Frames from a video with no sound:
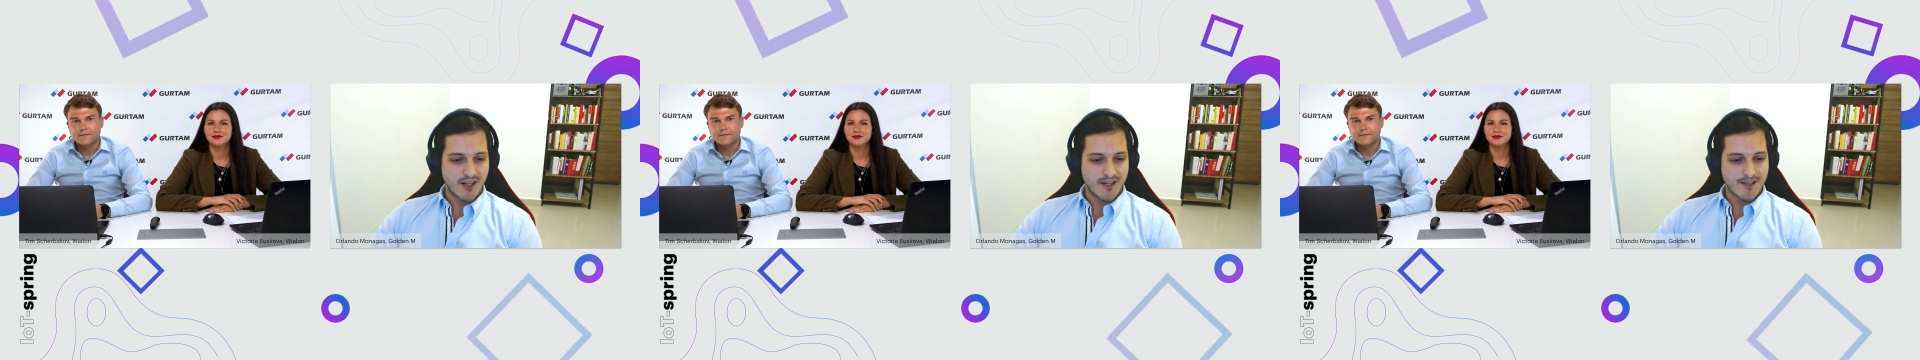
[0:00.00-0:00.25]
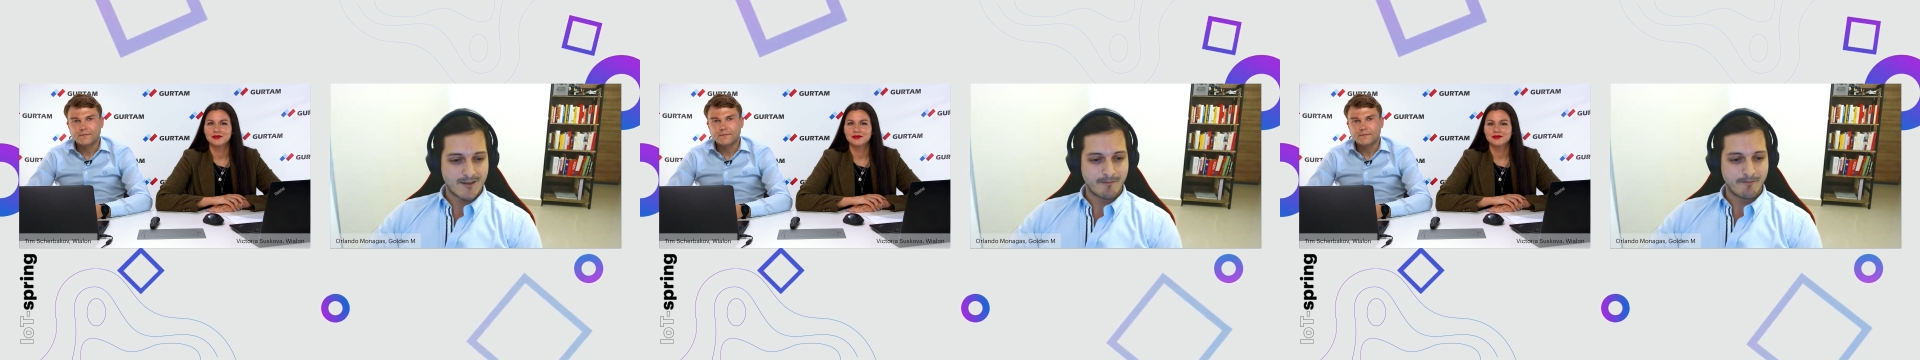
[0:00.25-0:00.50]

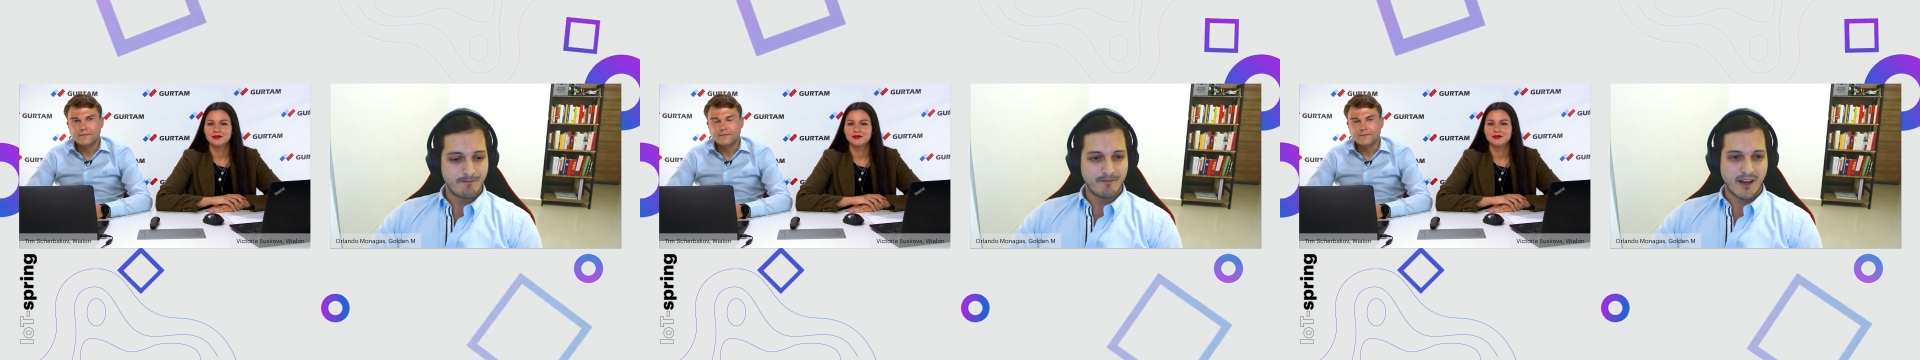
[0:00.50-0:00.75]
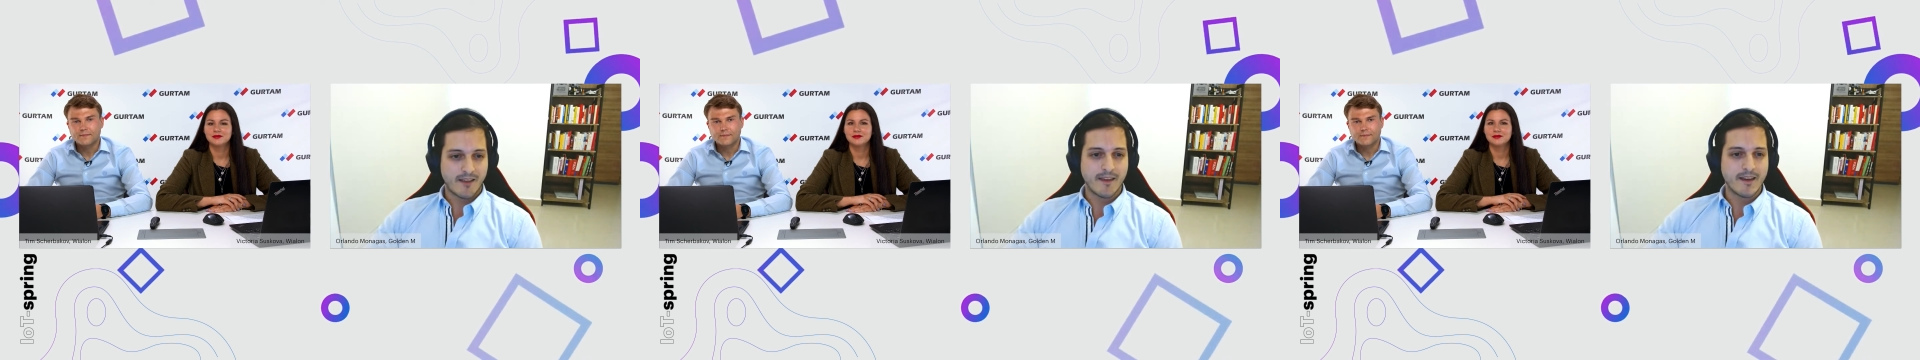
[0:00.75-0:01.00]

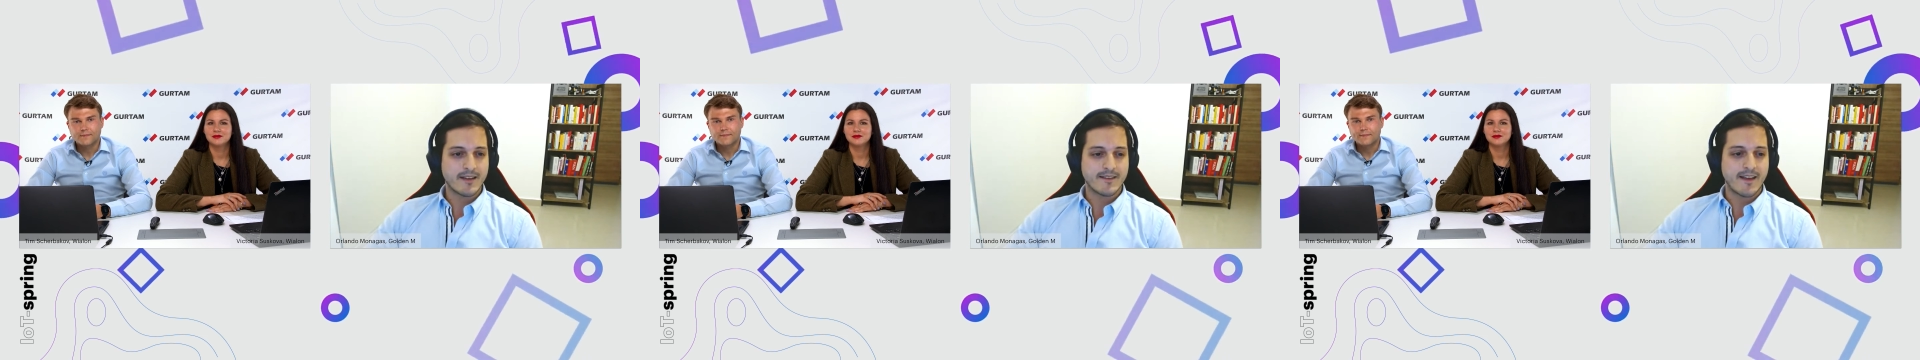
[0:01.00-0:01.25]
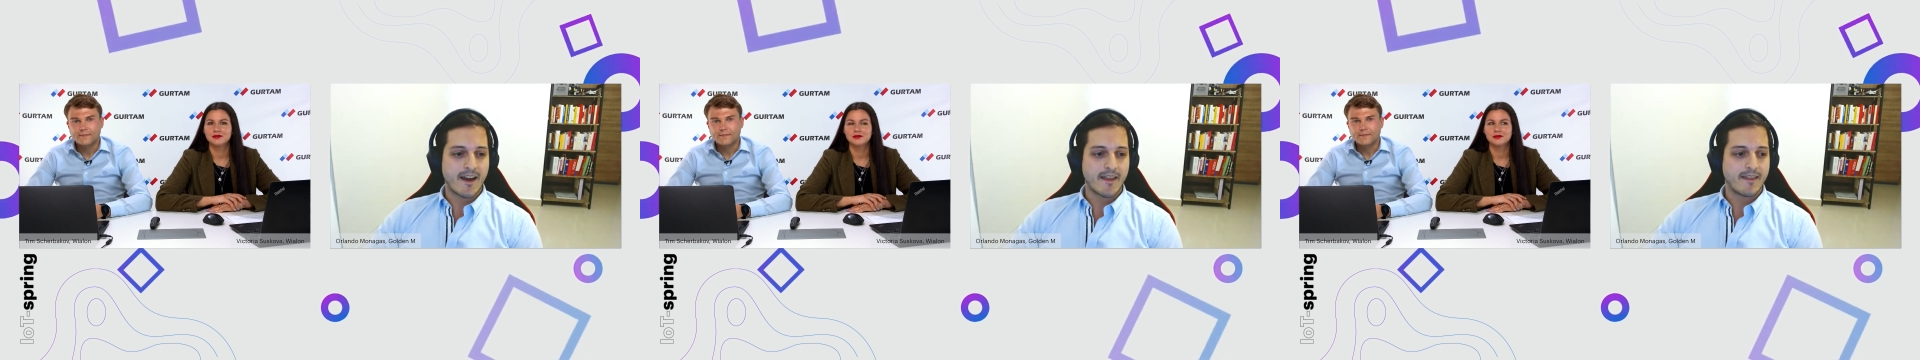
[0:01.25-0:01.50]
I
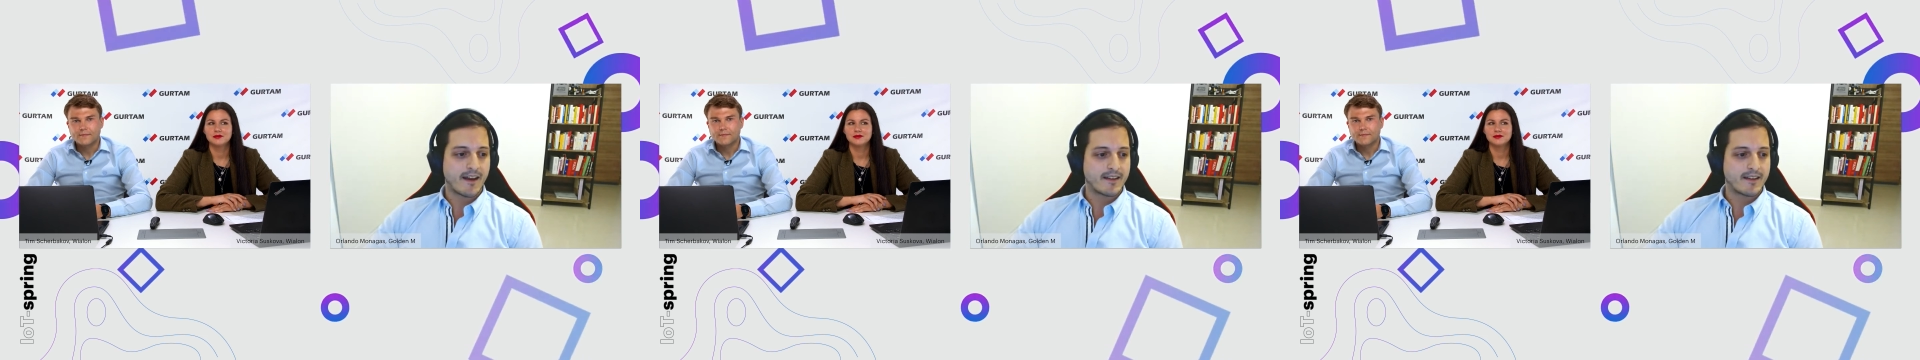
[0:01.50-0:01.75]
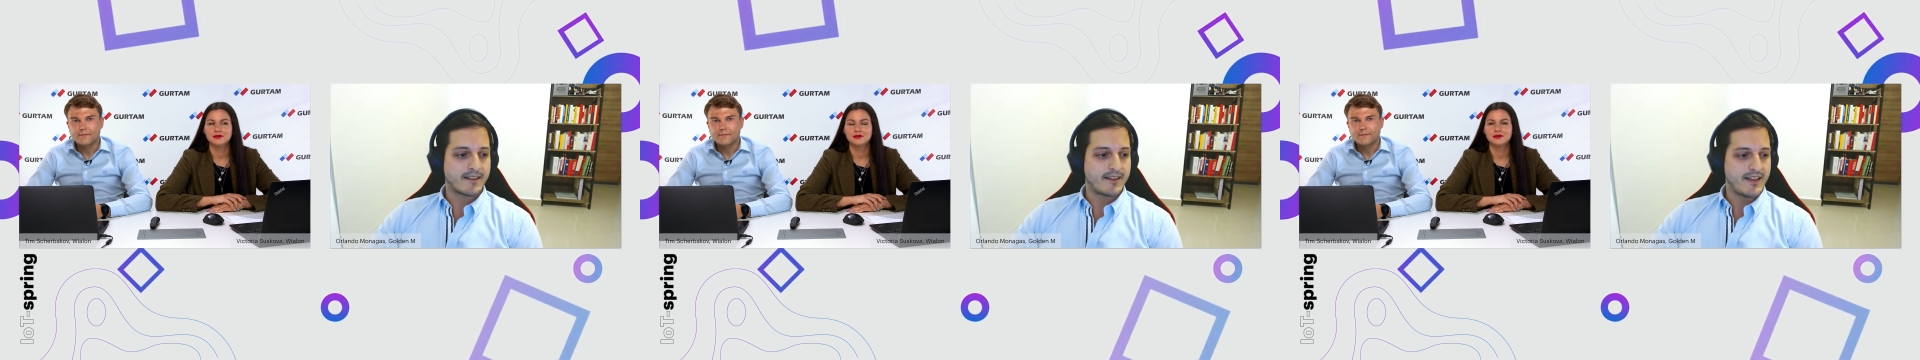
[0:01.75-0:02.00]
think
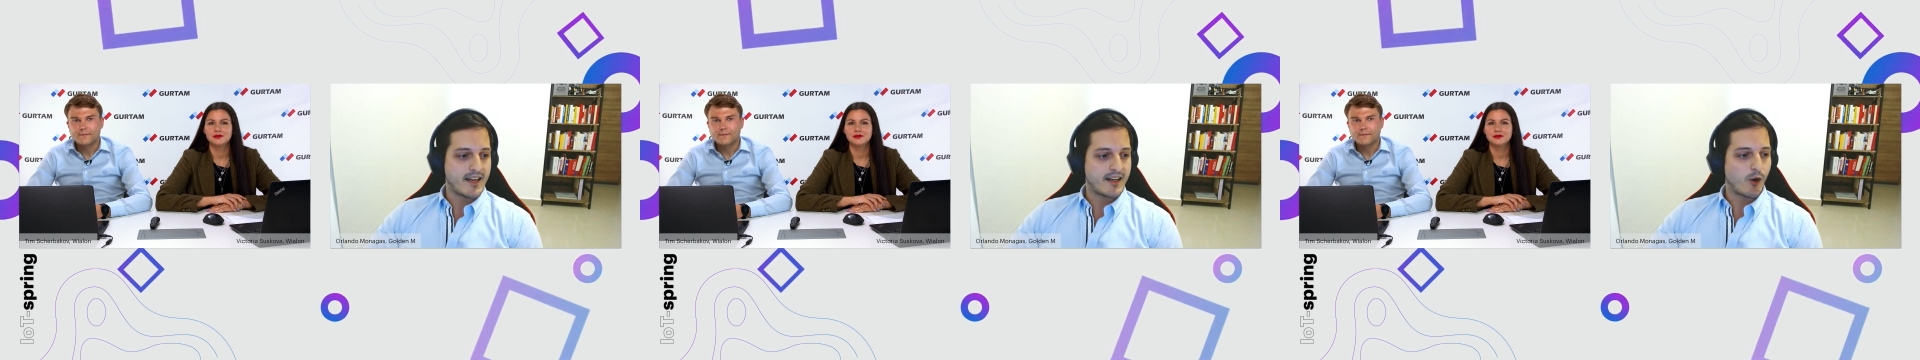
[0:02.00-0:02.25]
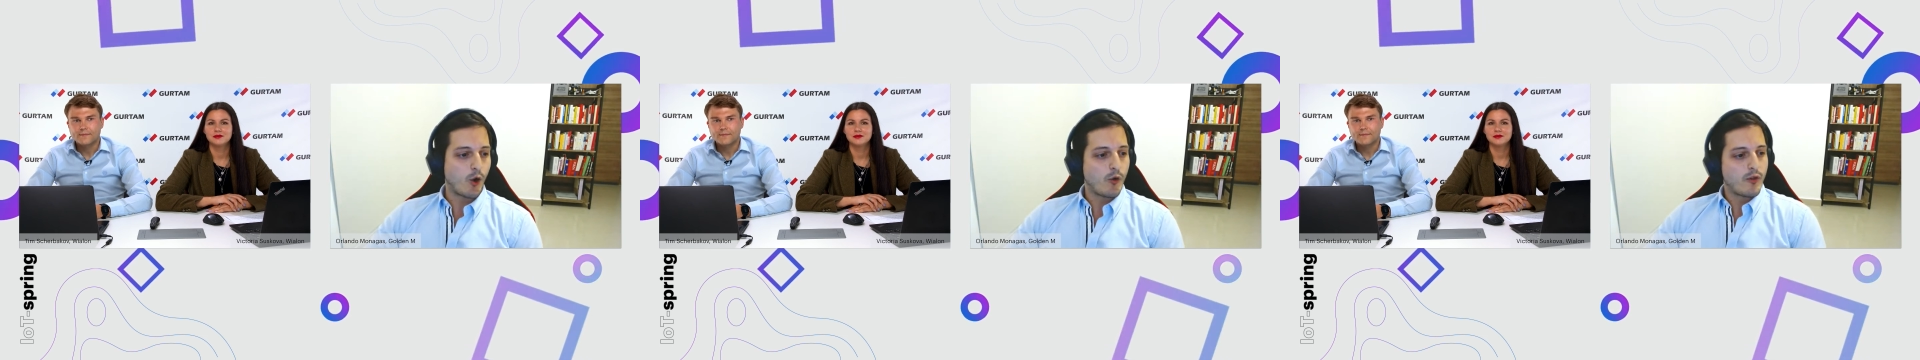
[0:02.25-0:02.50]

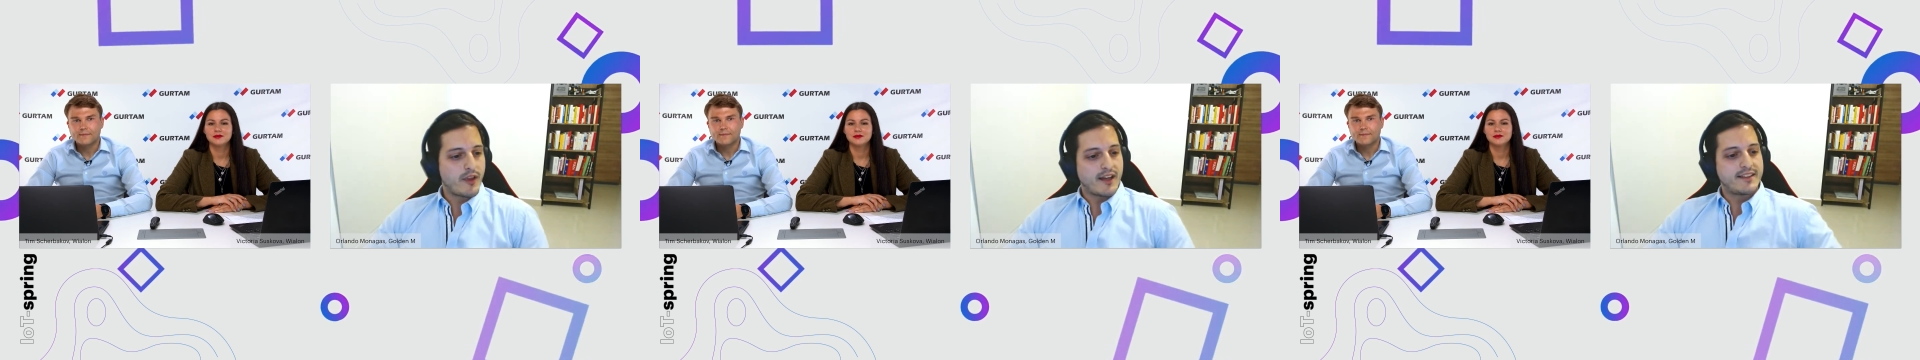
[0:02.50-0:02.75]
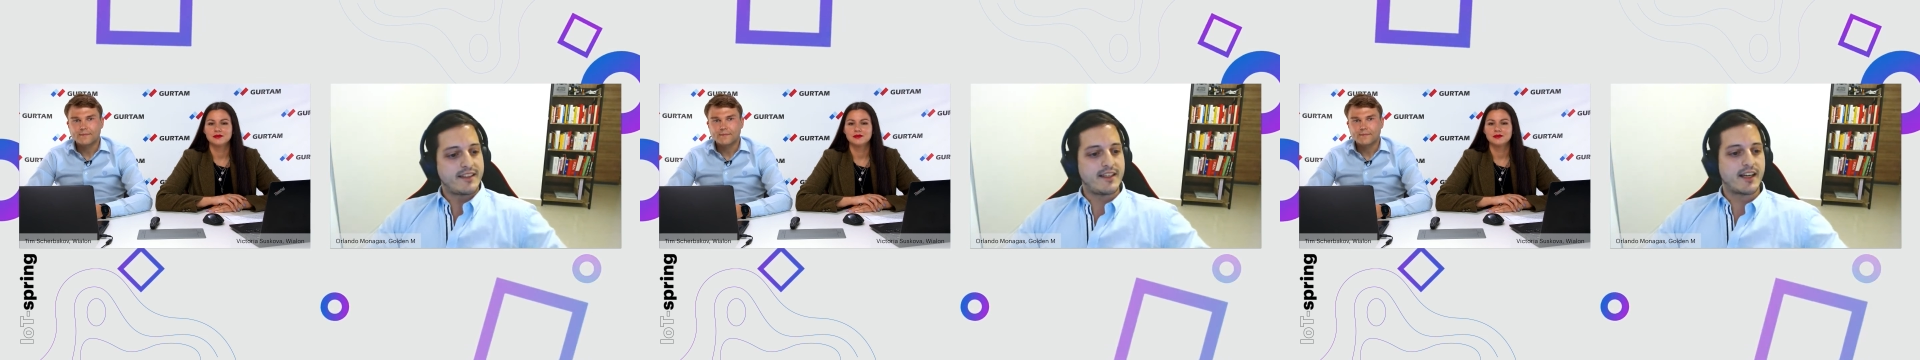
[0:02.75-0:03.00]
that all the
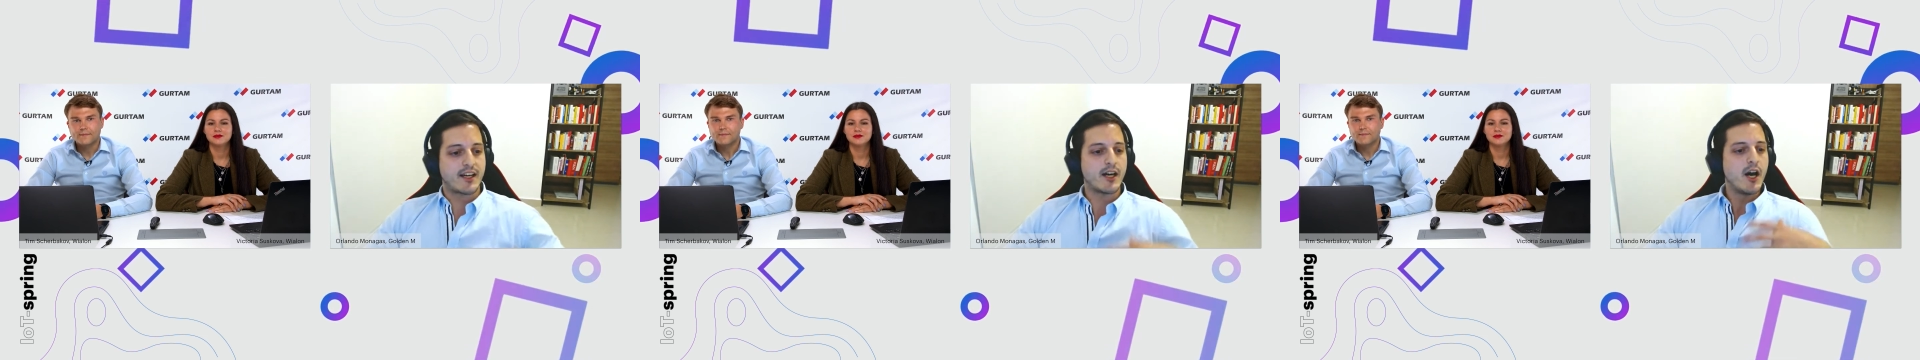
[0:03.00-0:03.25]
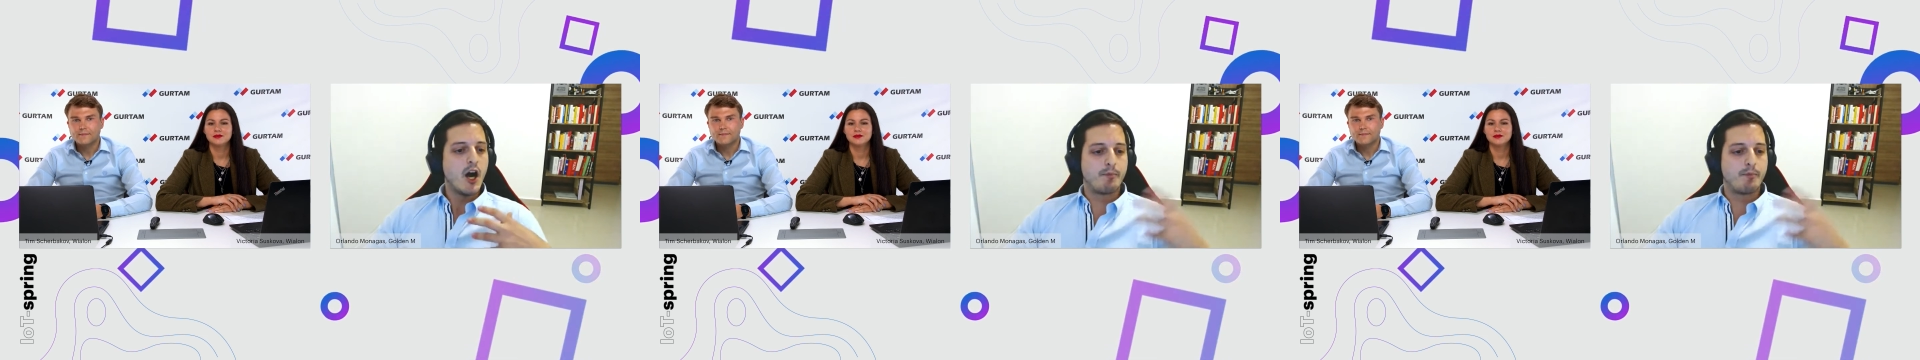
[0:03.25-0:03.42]
idea